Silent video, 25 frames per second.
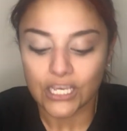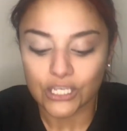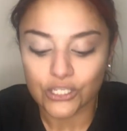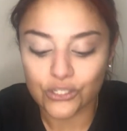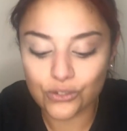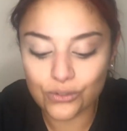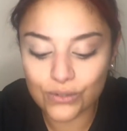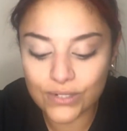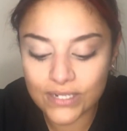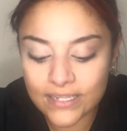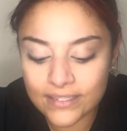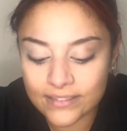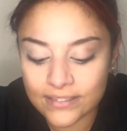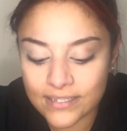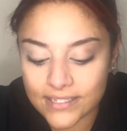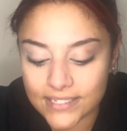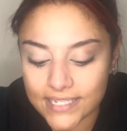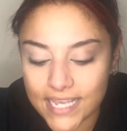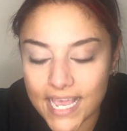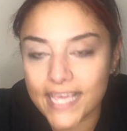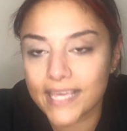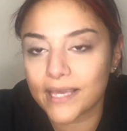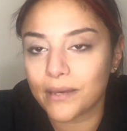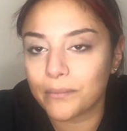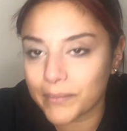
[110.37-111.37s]
You need to
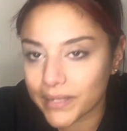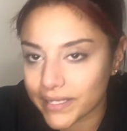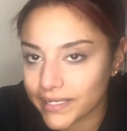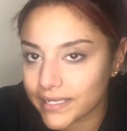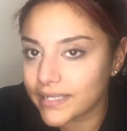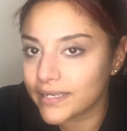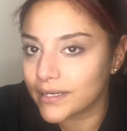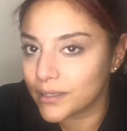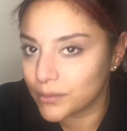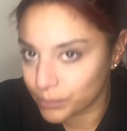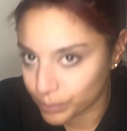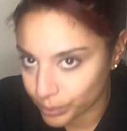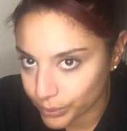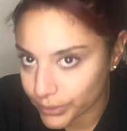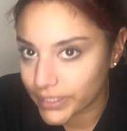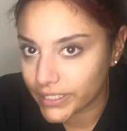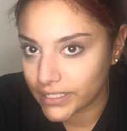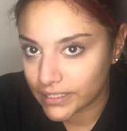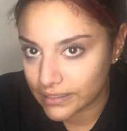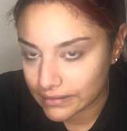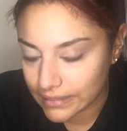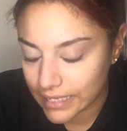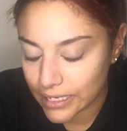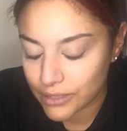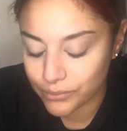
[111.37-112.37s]
take a minute and
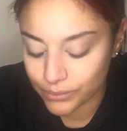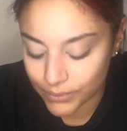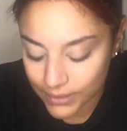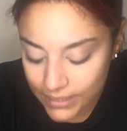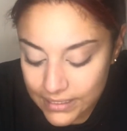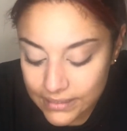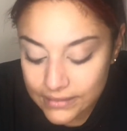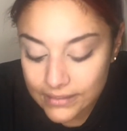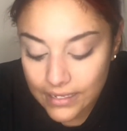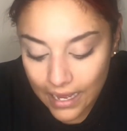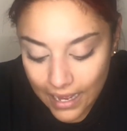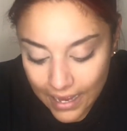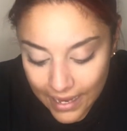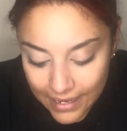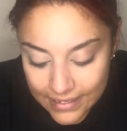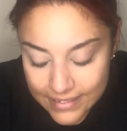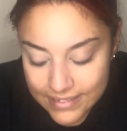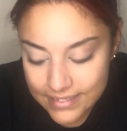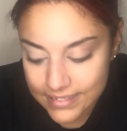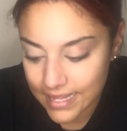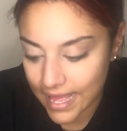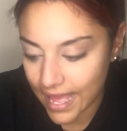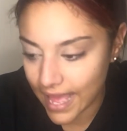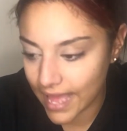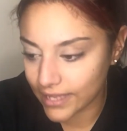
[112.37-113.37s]
breathe and
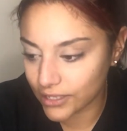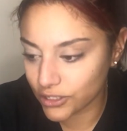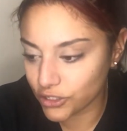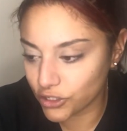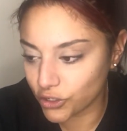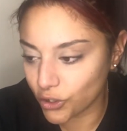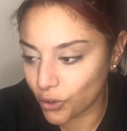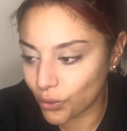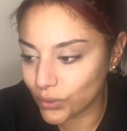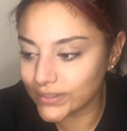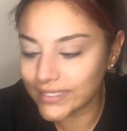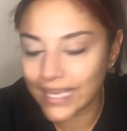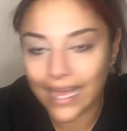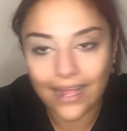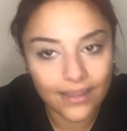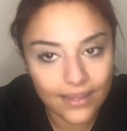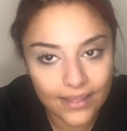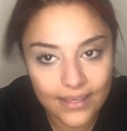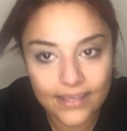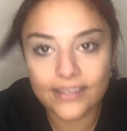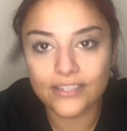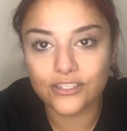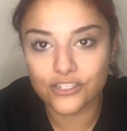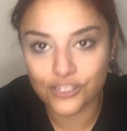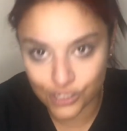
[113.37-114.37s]
realize that,
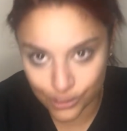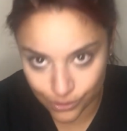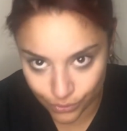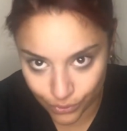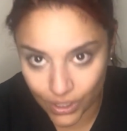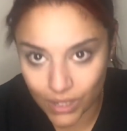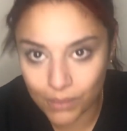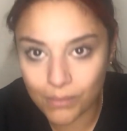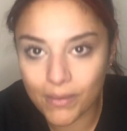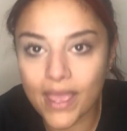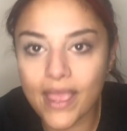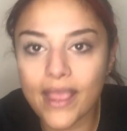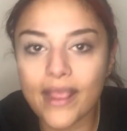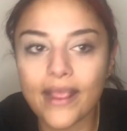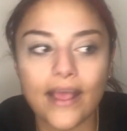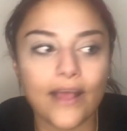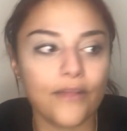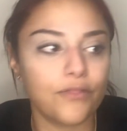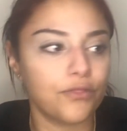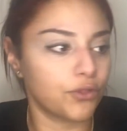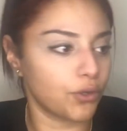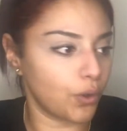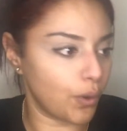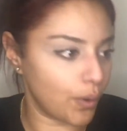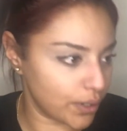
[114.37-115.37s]
yelling and screaming
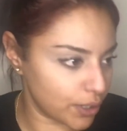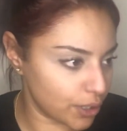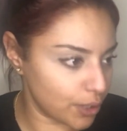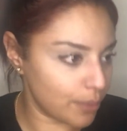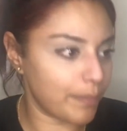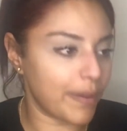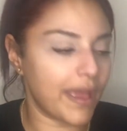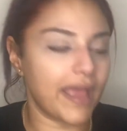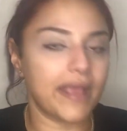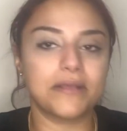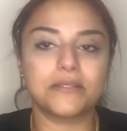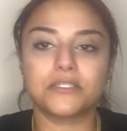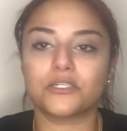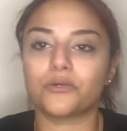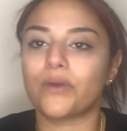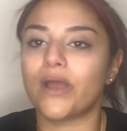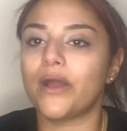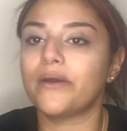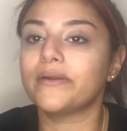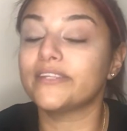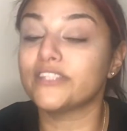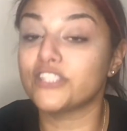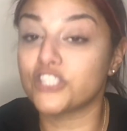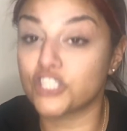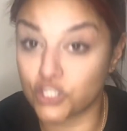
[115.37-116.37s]
and throwing your bags
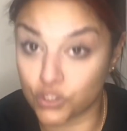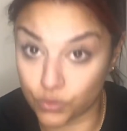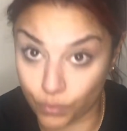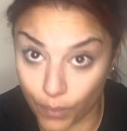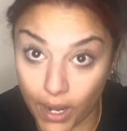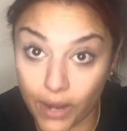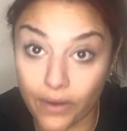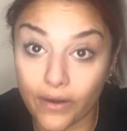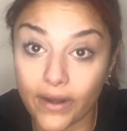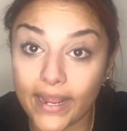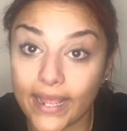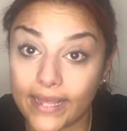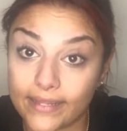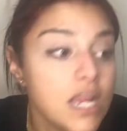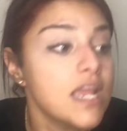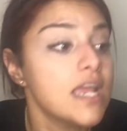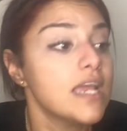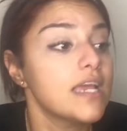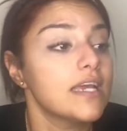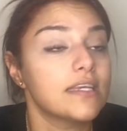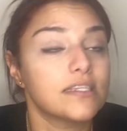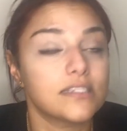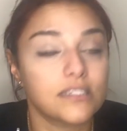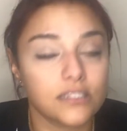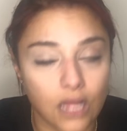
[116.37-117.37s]
around and swearing
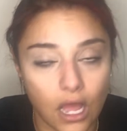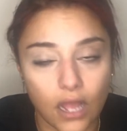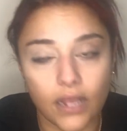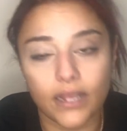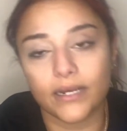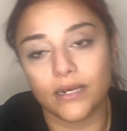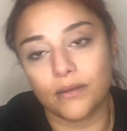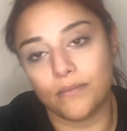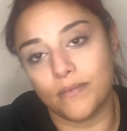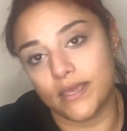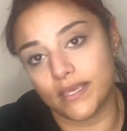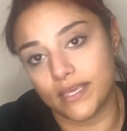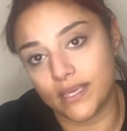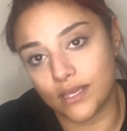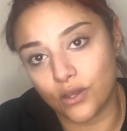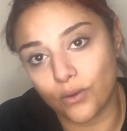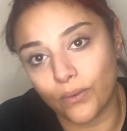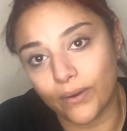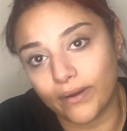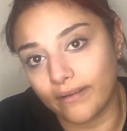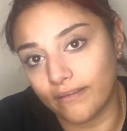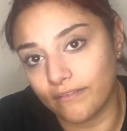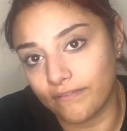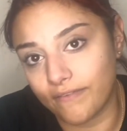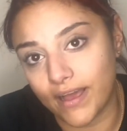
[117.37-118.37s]
is not gonna make it go
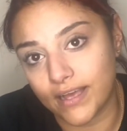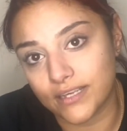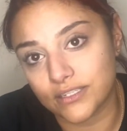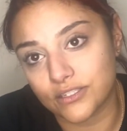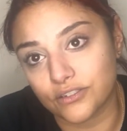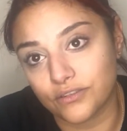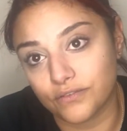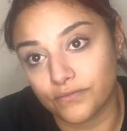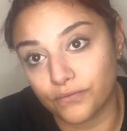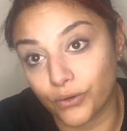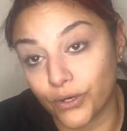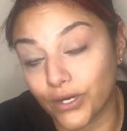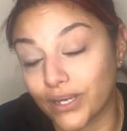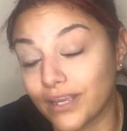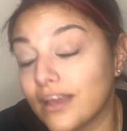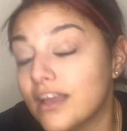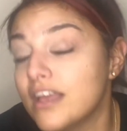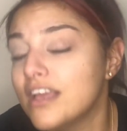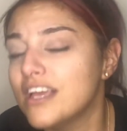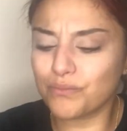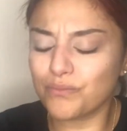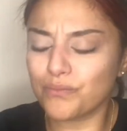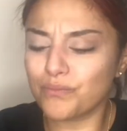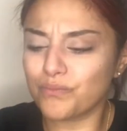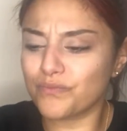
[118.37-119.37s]
any faster for you.
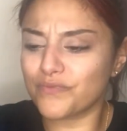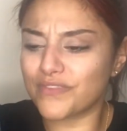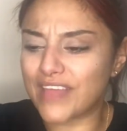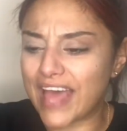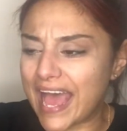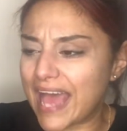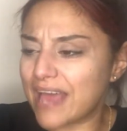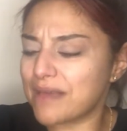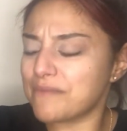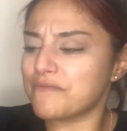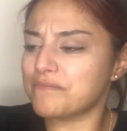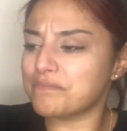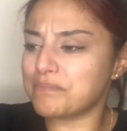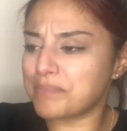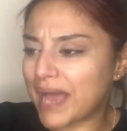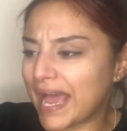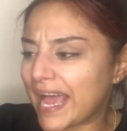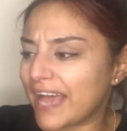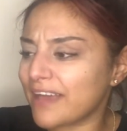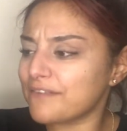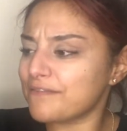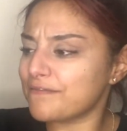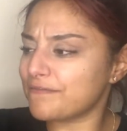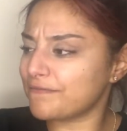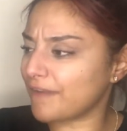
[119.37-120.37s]
That
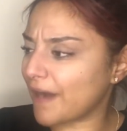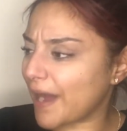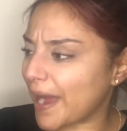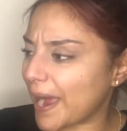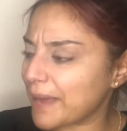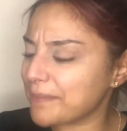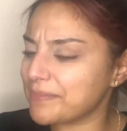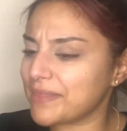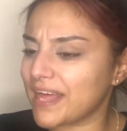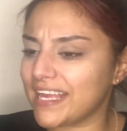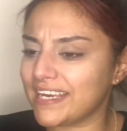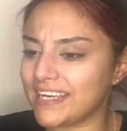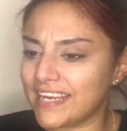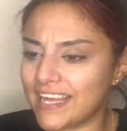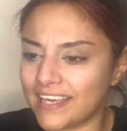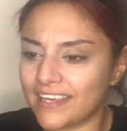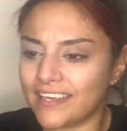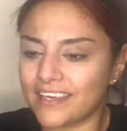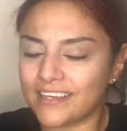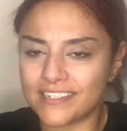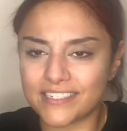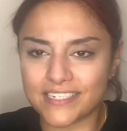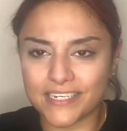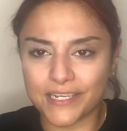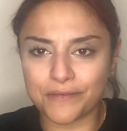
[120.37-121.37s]
bad vibe, that
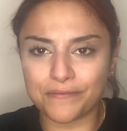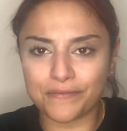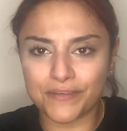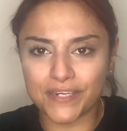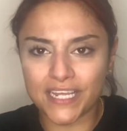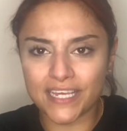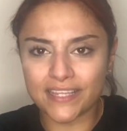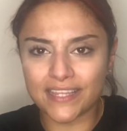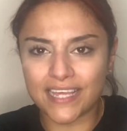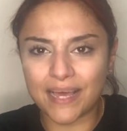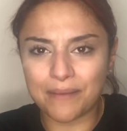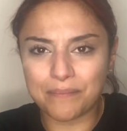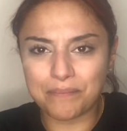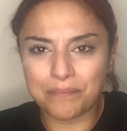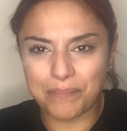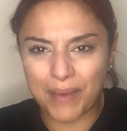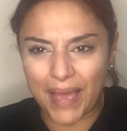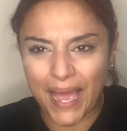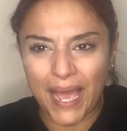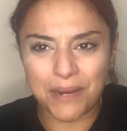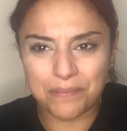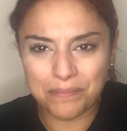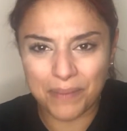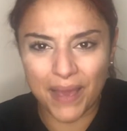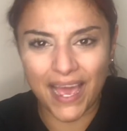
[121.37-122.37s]
negativity, that
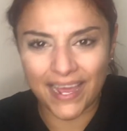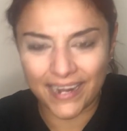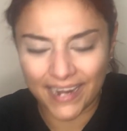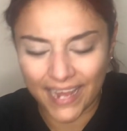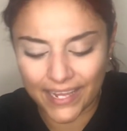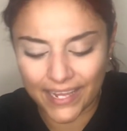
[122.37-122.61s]
bad